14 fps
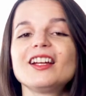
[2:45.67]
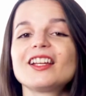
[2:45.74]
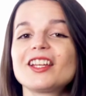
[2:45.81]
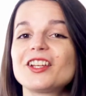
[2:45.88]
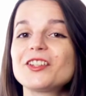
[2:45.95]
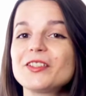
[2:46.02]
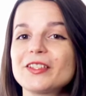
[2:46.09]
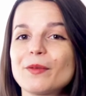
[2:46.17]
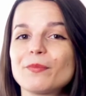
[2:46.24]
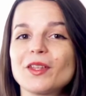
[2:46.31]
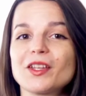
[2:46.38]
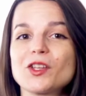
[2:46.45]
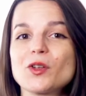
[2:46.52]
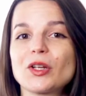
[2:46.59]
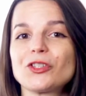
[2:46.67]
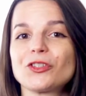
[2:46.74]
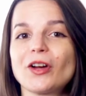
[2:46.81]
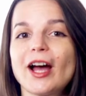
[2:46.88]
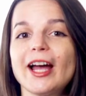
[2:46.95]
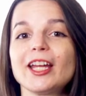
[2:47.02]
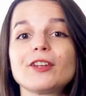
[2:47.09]
Here's something you can
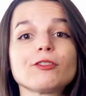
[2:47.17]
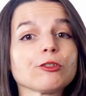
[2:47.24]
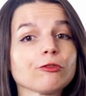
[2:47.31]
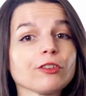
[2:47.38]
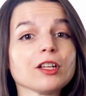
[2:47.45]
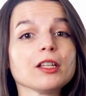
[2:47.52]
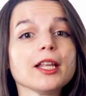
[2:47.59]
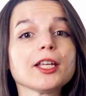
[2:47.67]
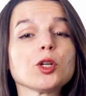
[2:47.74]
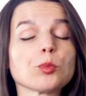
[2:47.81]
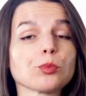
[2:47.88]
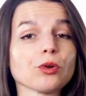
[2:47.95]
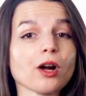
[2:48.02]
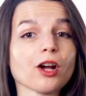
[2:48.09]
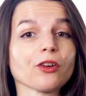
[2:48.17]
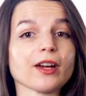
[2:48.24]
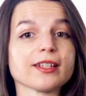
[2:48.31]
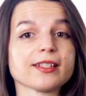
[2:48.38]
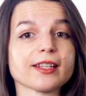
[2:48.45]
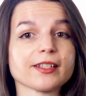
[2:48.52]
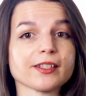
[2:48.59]
try if you feel like your
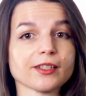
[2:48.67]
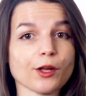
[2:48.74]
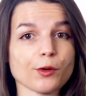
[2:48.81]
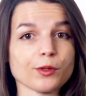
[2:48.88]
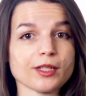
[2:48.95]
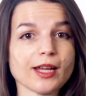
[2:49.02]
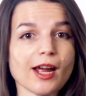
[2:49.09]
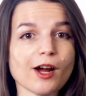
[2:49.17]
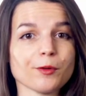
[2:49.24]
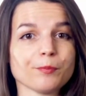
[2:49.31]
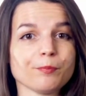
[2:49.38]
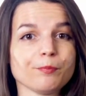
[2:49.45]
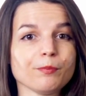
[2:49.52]
progress has slowed down.